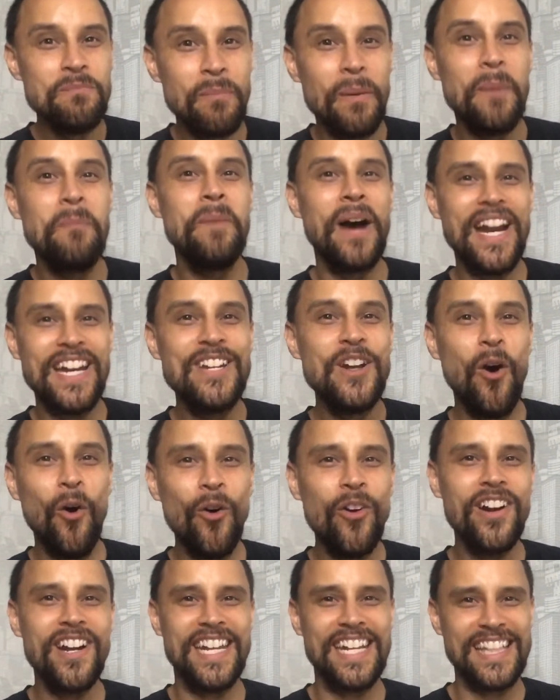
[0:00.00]

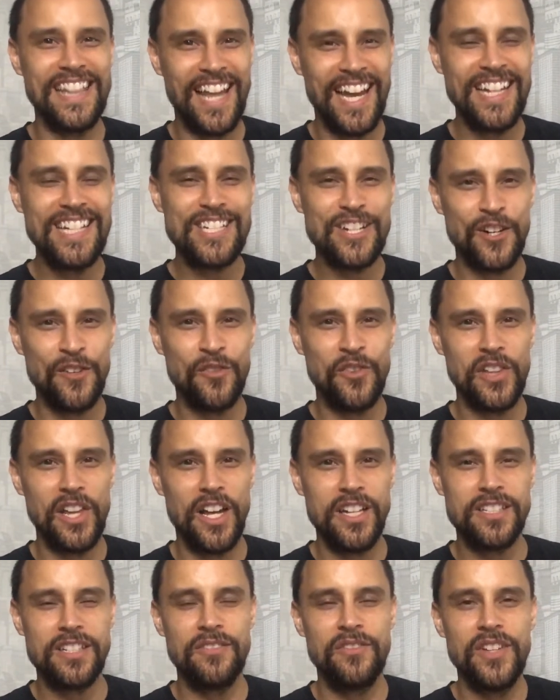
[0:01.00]
minority likes her
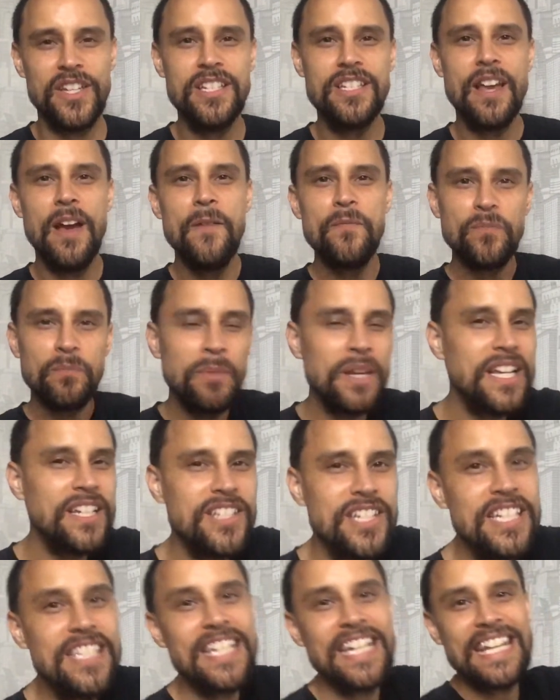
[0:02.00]
philosophies because
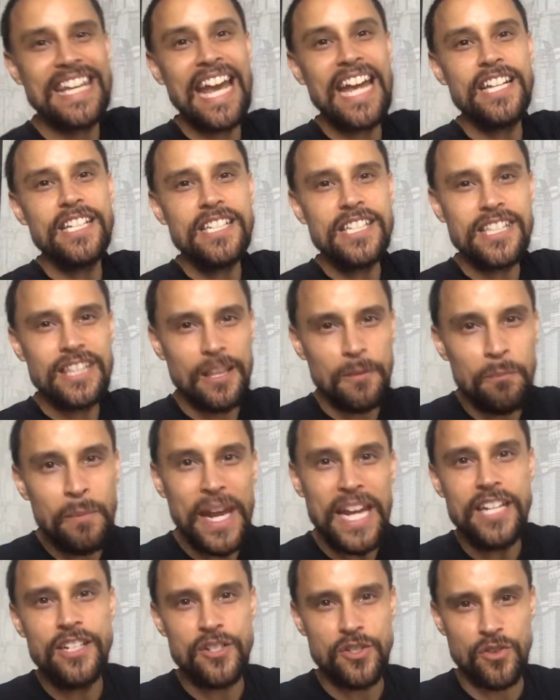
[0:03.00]
it's against the
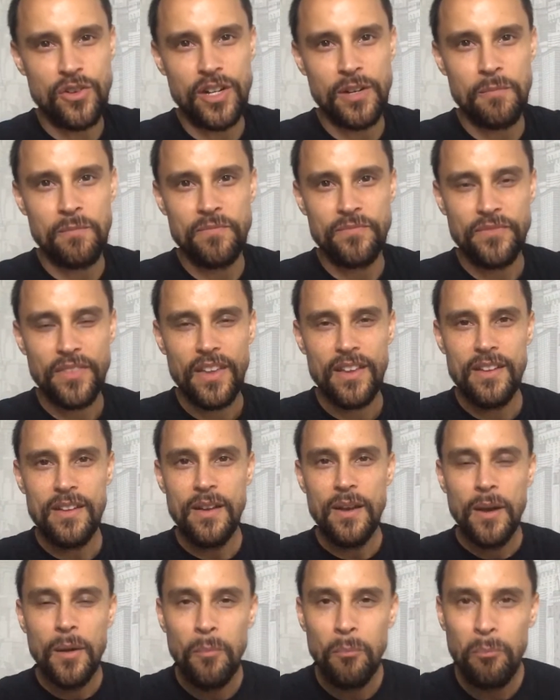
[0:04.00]
mainstream.
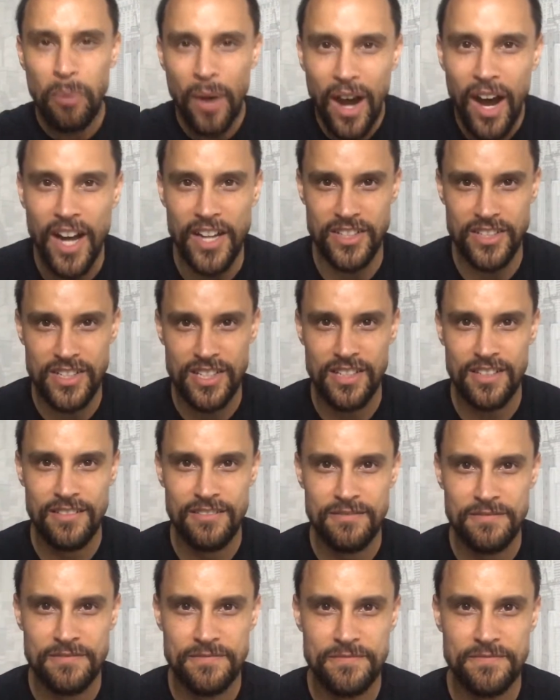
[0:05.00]
But
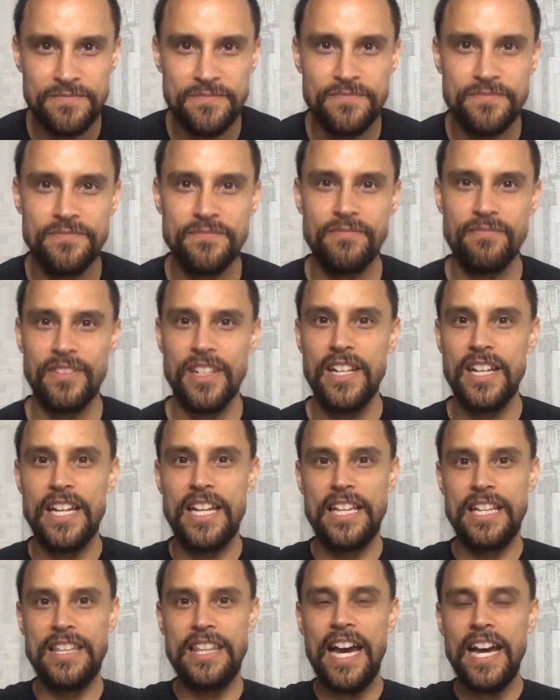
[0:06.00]

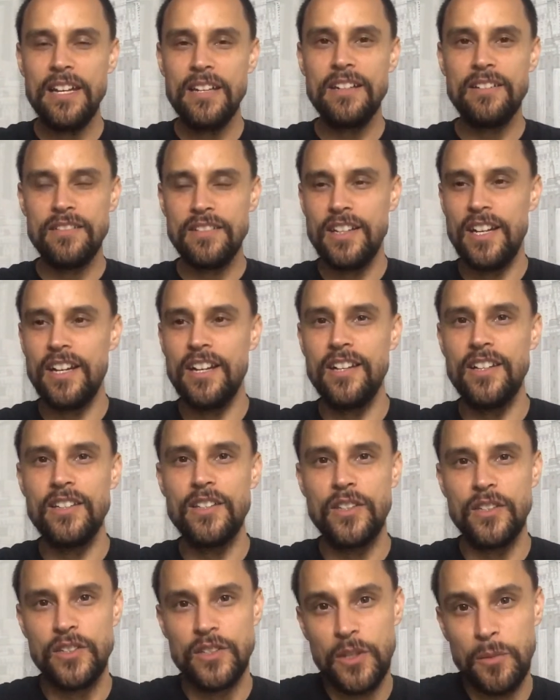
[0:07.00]
that
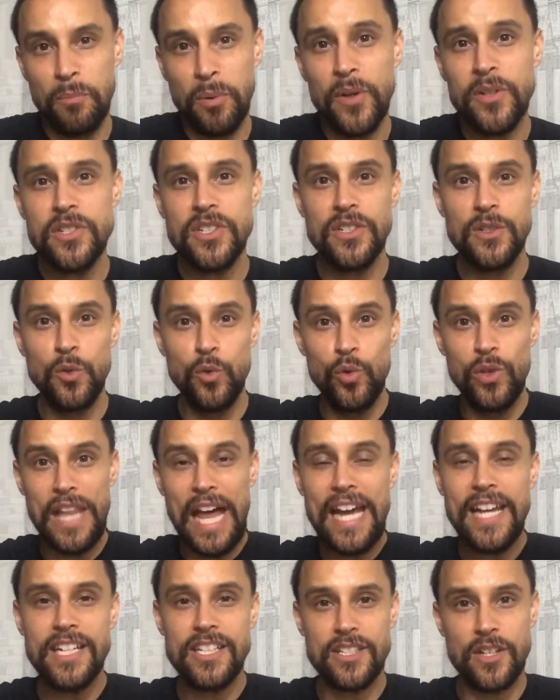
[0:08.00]
the person who
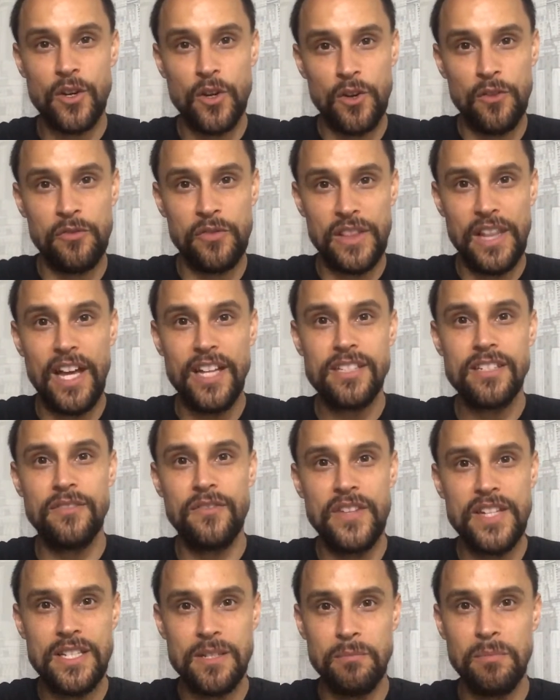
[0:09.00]
likes her
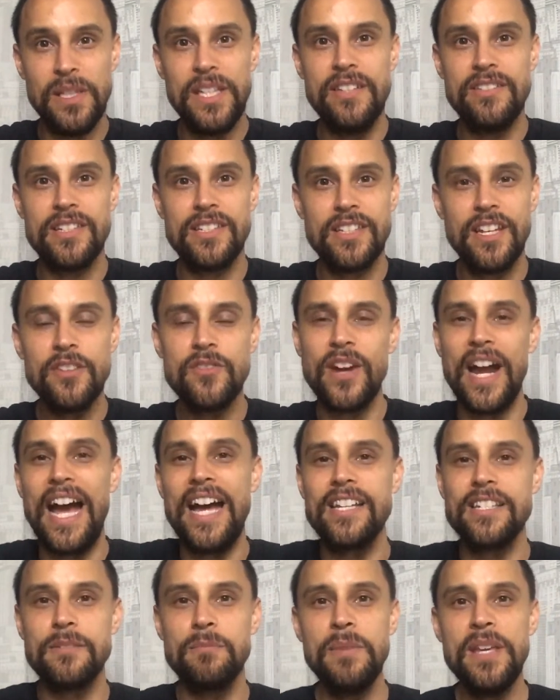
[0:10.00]
philosophies and beliefs, etc.,
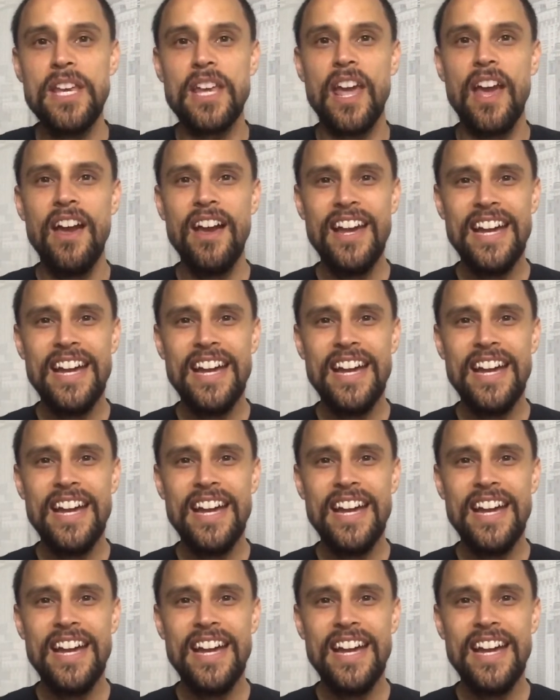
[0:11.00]
asked me,